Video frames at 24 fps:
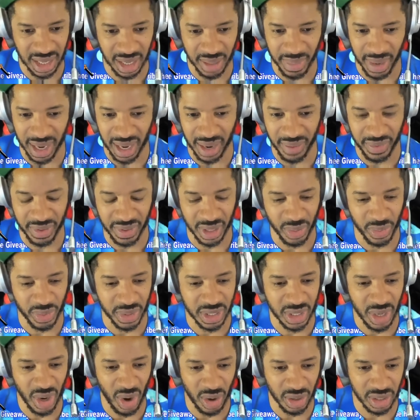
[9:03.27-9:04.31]
about everything we
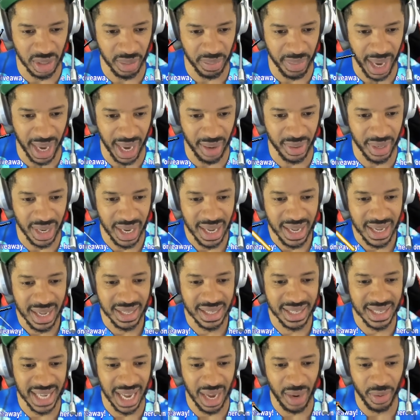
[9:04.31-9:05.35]
talked about?
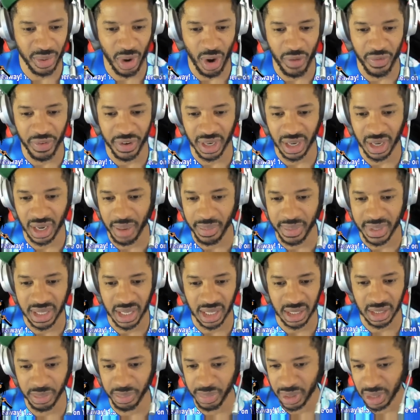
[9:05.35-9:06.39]
Sound off in the comment
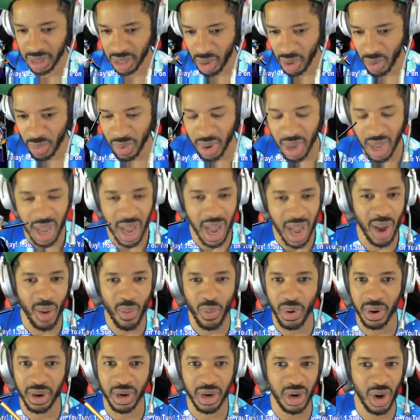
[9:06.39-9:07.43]
section below. I
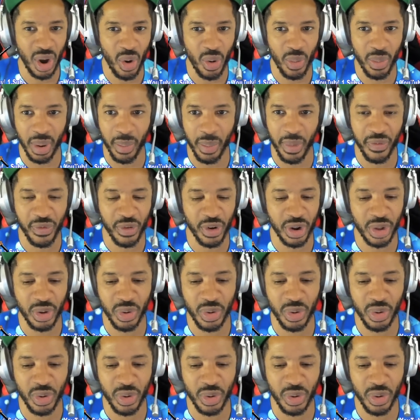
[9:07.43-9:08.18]
want to know, but before you